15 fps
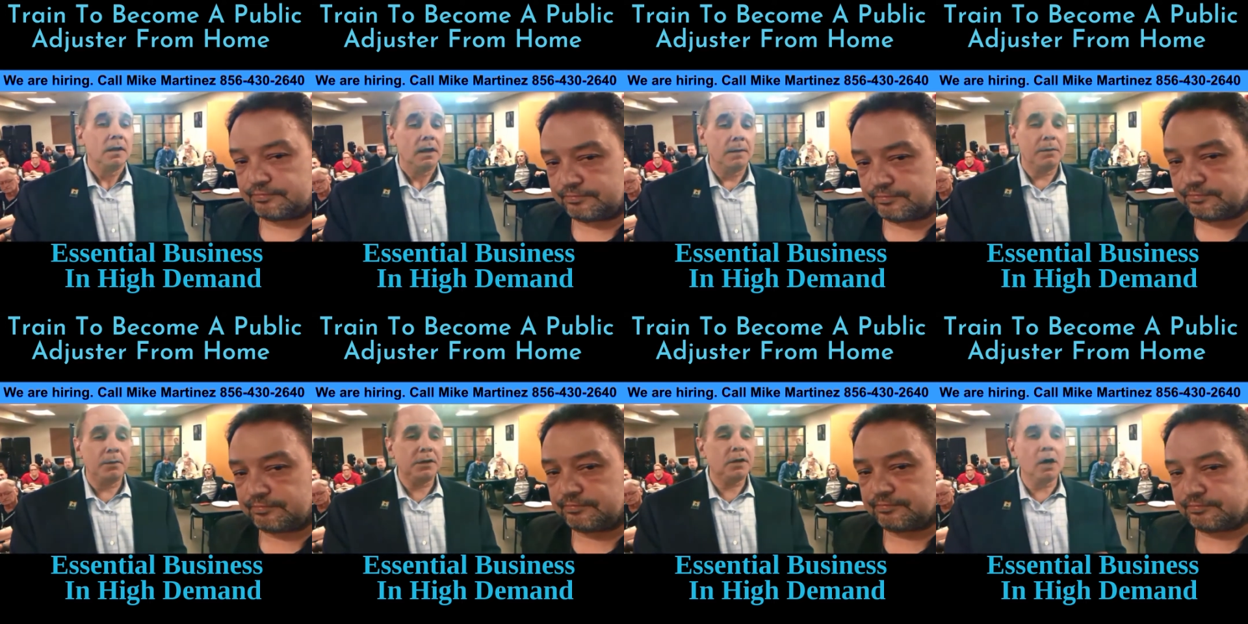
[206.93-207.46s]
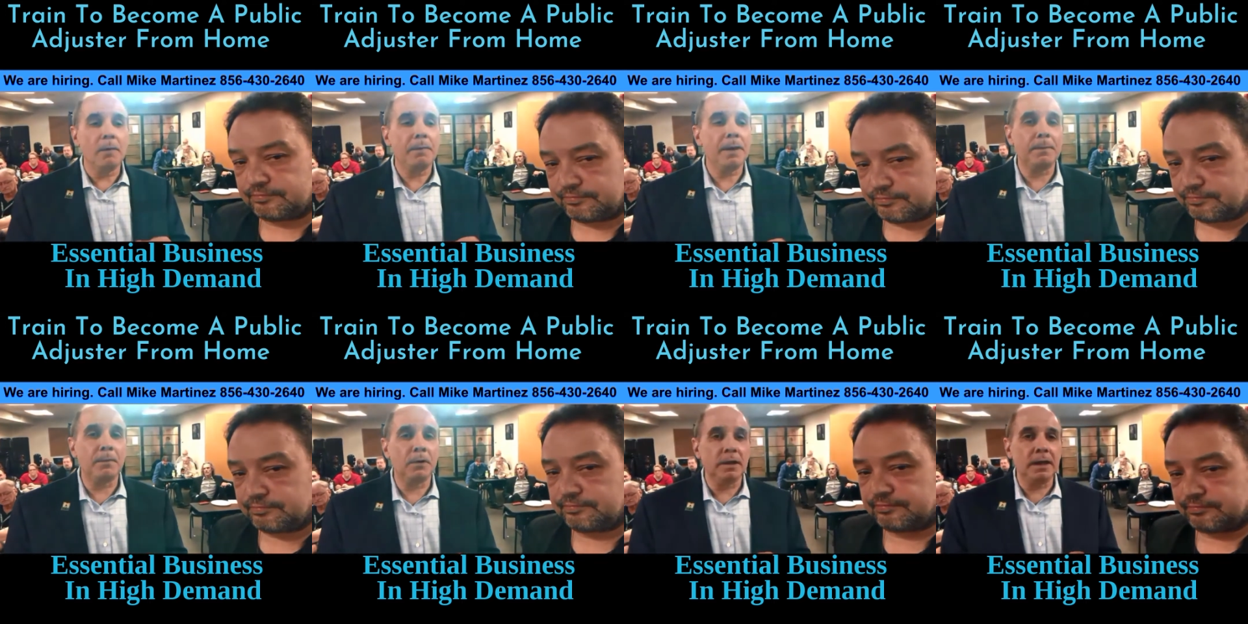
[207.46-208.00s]
Speaker 1: I mean, we tell
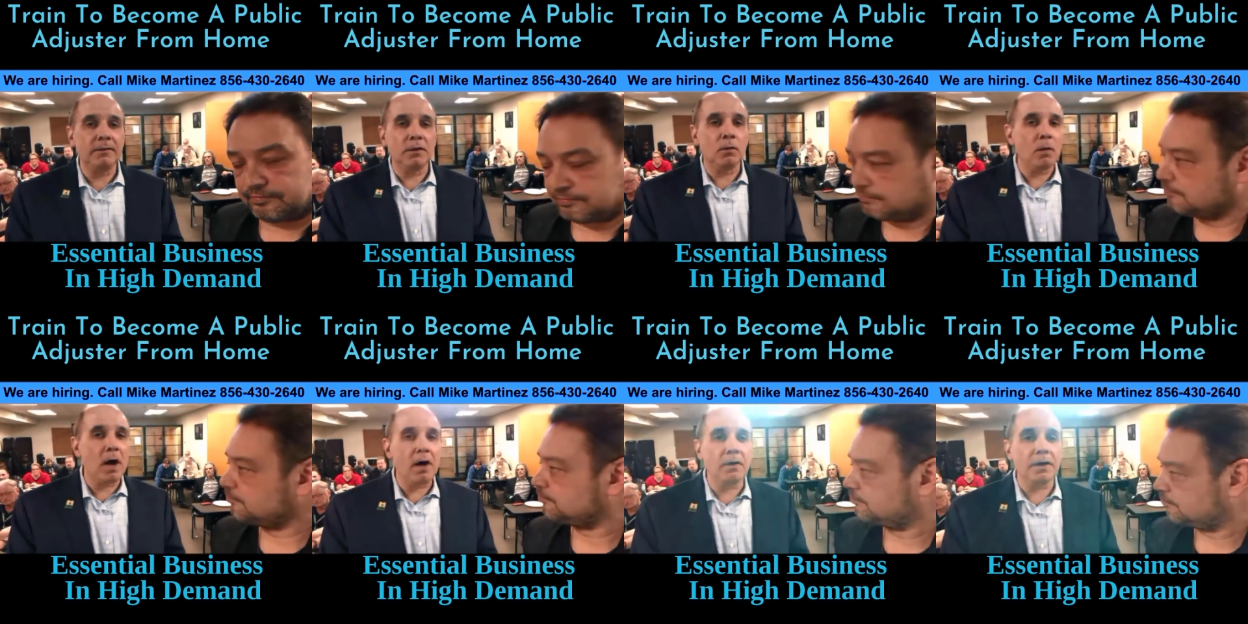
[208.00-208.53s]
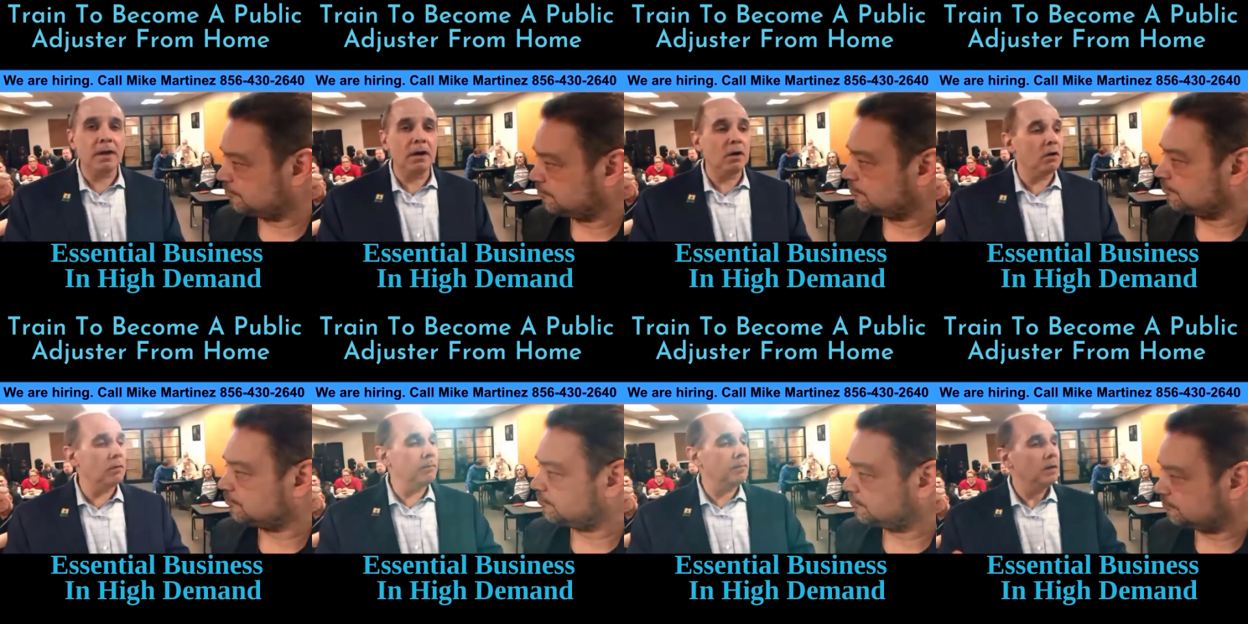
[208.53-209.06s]
people, leave your wallet at
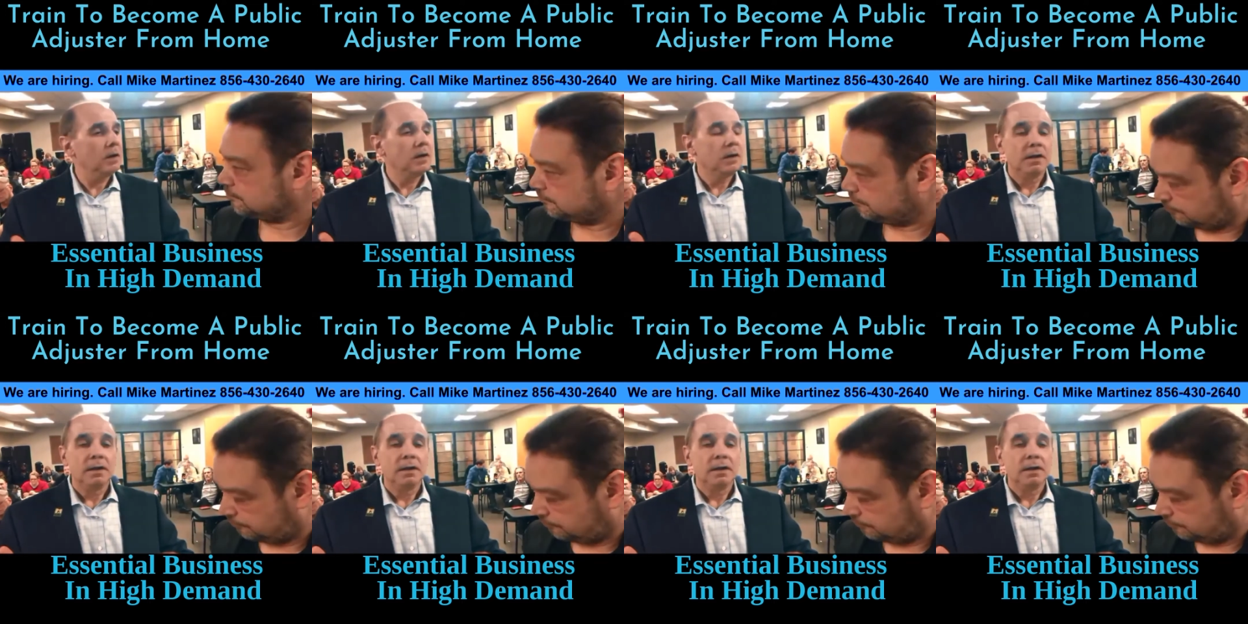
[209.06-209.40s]
home,